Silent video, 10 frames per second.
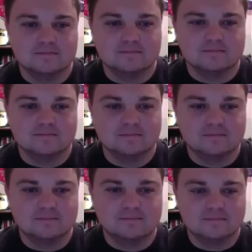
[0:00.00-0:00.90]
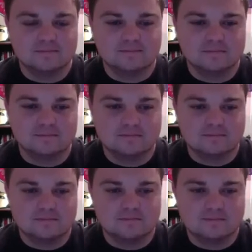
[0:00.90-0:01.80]

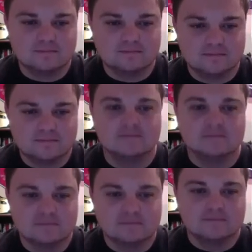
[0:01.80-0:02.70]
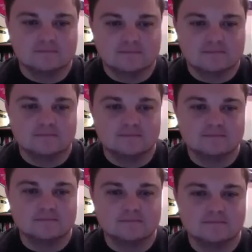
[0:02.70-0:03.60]

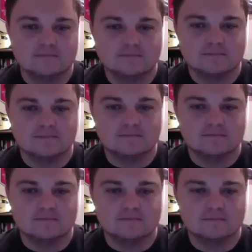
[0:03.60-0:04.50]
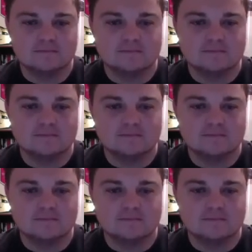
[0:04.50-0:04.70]
This person isn't speaking.